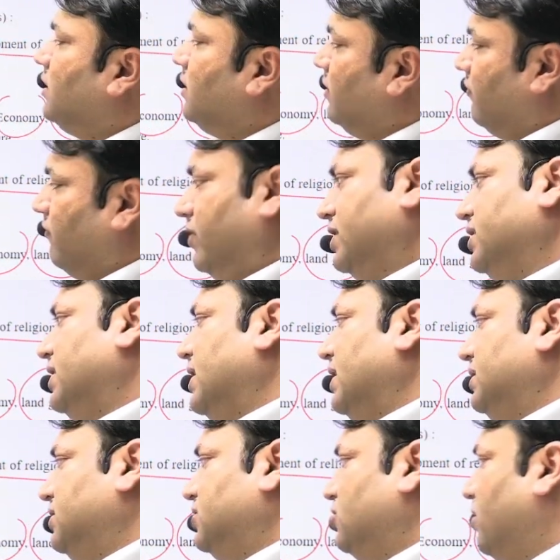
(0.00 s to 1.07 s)
Vardhans.
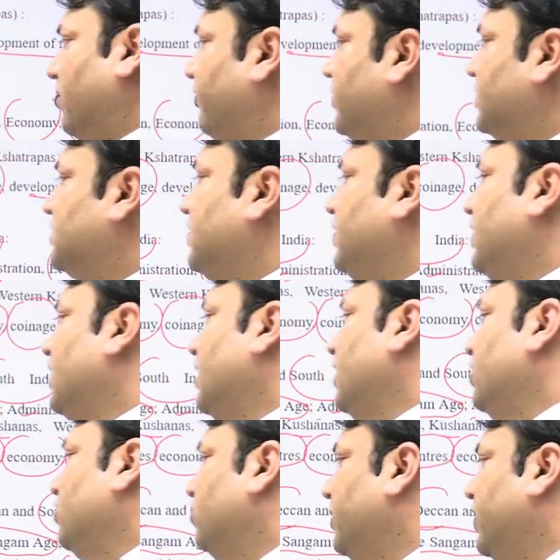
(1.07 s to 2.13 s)
Obviously you
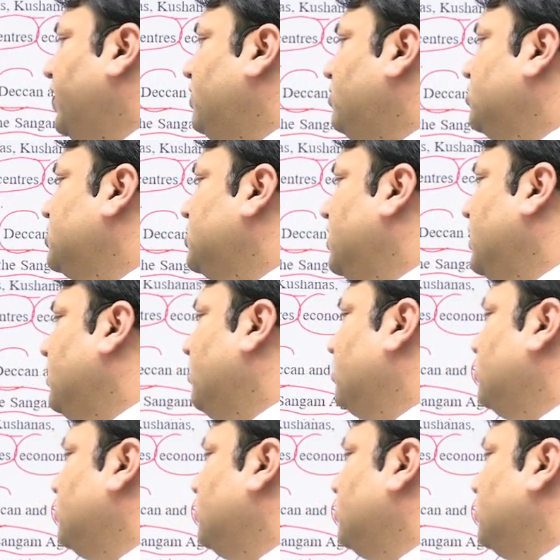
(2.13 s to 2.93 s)
need to study about the